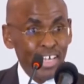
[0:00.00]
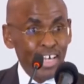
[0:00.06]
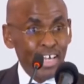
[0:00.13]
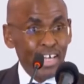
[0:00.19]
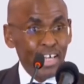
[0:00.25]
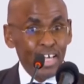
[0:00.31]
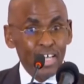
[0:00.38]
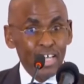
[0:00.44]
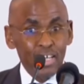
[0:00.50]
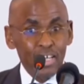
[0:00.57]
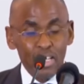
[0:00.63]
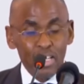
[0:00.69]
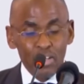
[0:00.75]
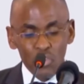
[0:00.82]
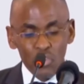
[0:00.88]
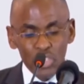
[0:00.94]
and
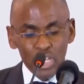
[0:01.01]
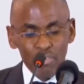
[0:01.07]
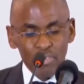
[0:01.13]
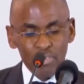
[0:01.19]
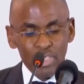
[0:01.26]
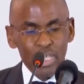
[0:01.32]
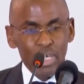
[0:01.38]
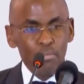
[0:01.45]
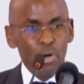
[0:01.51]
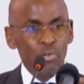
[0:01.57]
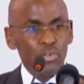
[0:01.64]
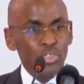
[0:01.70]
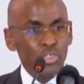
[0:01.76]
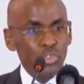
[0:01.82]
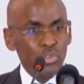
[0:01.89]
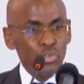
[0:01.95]
not having the
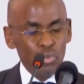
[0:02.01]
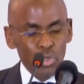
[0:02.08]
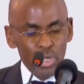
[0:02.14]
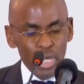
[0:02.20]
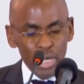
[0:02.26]
amount to